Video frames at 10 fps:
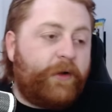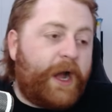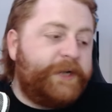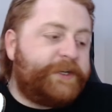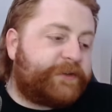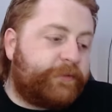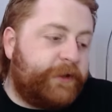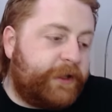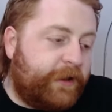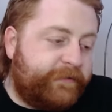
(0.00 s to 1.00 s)
I just
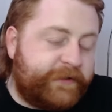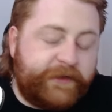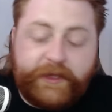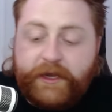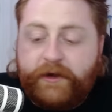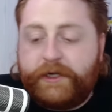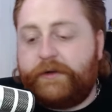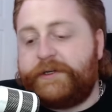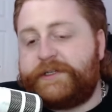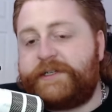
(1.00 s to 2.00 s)
really love living here and
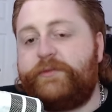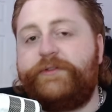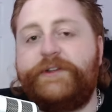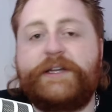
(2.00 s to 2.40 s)
going to see movies.